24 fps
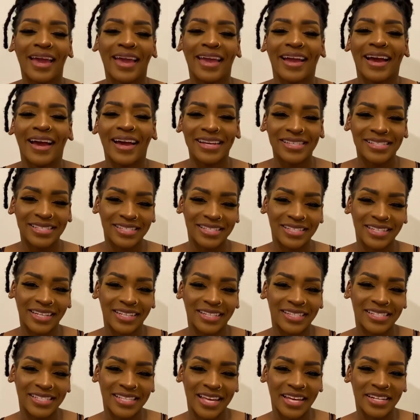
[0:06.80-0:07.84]
Hey guys, it's your girl
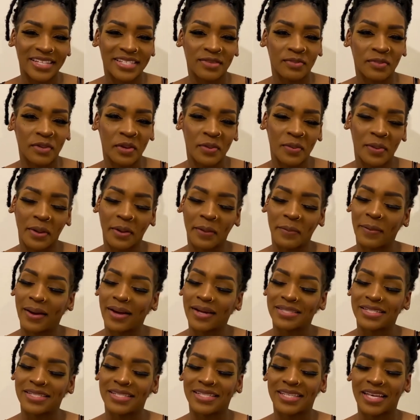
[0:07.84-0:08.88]
Designisme. Welcome
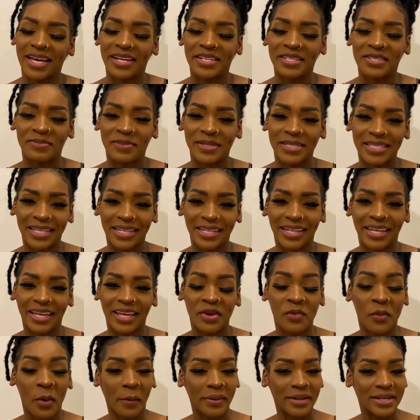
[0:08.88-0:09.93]
back to Designisme Daily,
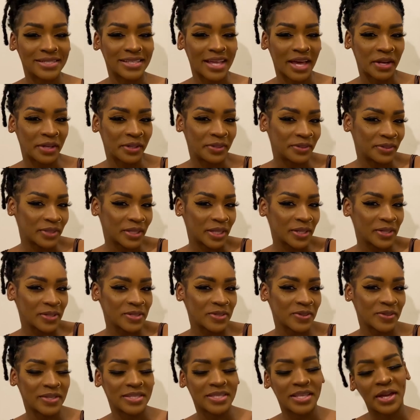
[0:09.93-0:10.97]
where we design our own clothes,
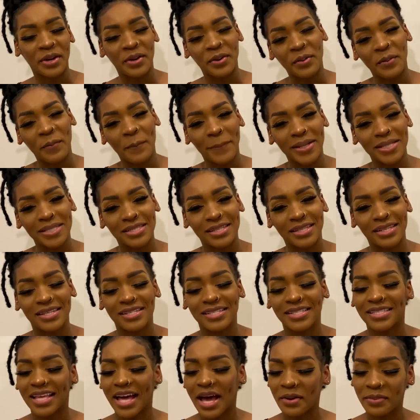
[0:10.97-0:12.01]
we design our own business,
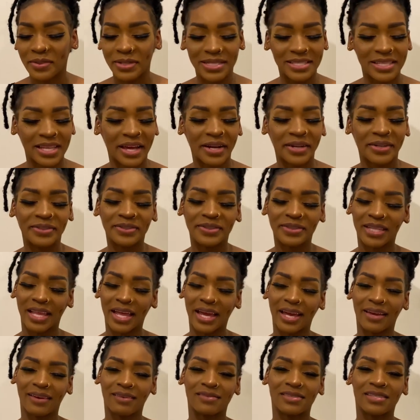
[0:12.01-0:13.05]
and we design our own
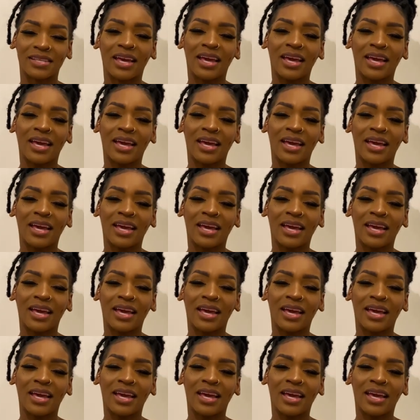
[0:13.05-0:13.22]
lives.